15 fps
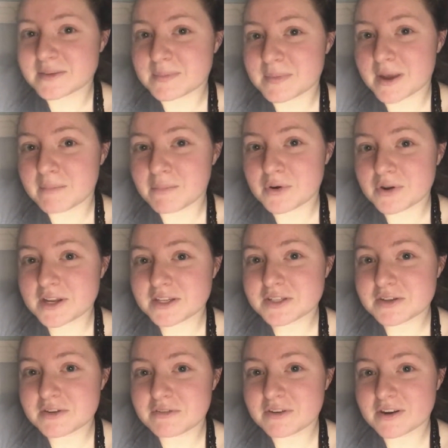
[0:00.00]
my morning
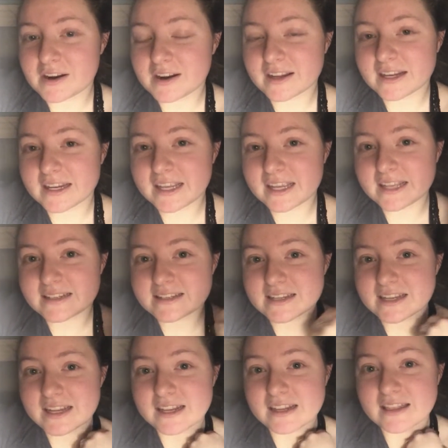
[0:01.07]
so far. I'm gonna get
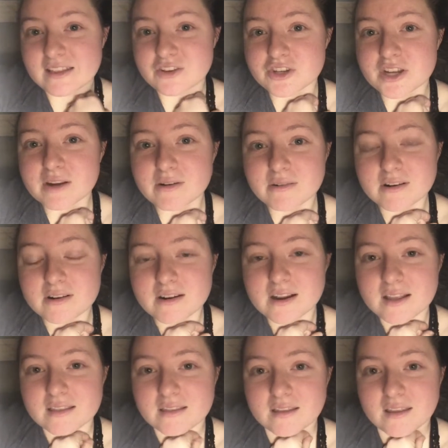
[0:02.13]
in the shower
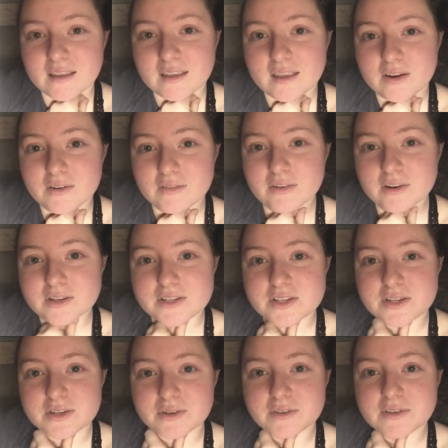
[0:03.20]
and then get over
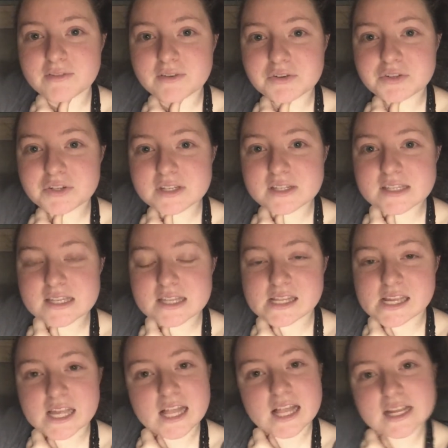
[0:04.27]
to devotions and
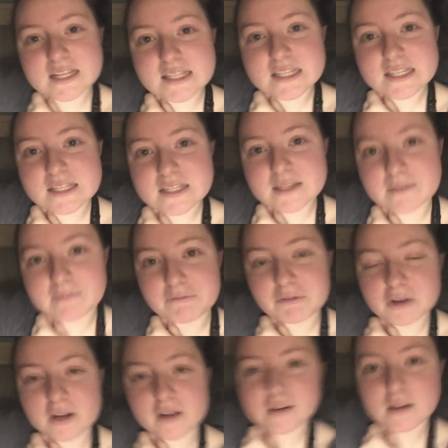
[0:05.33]
then classes
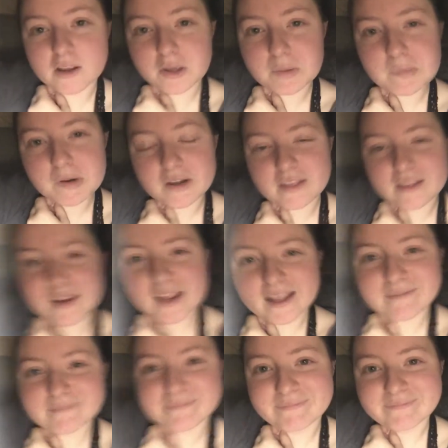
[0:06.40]
for a good part of
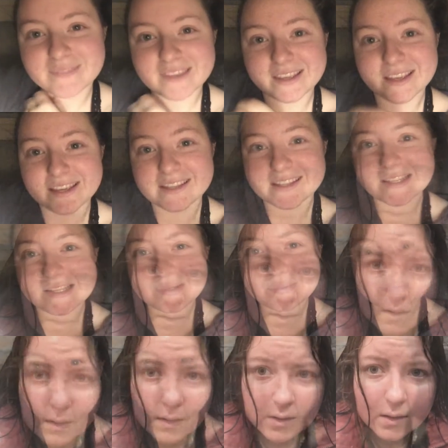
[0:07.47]

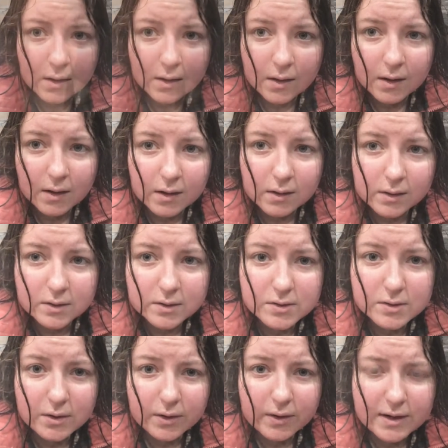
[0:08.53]
the day.
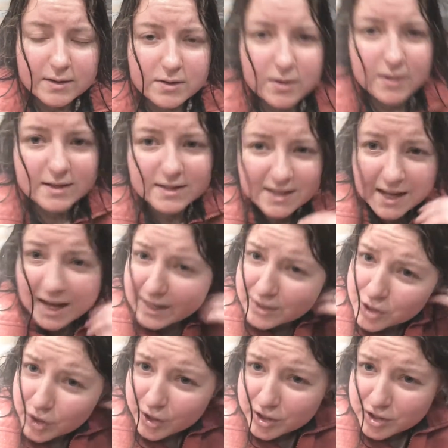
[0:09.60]
So as you can see, I
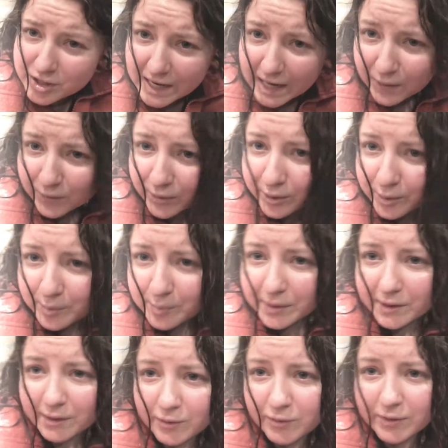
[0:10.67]
took a shower,
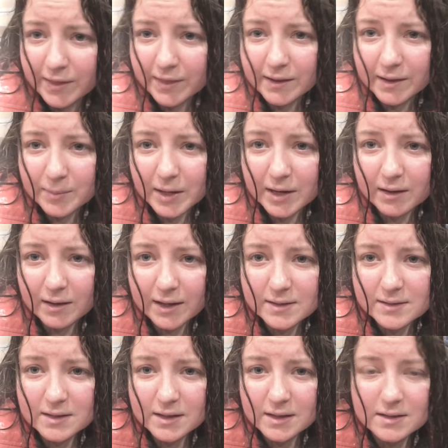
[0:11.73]
but fun thing about
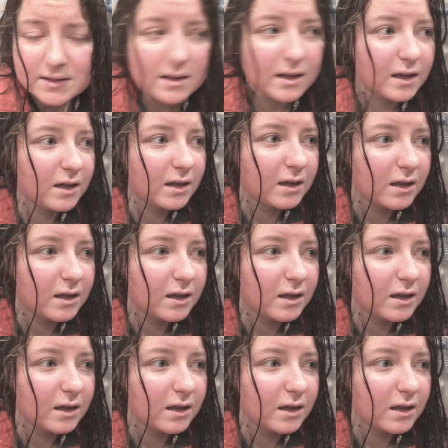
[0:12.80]
Alaska is like,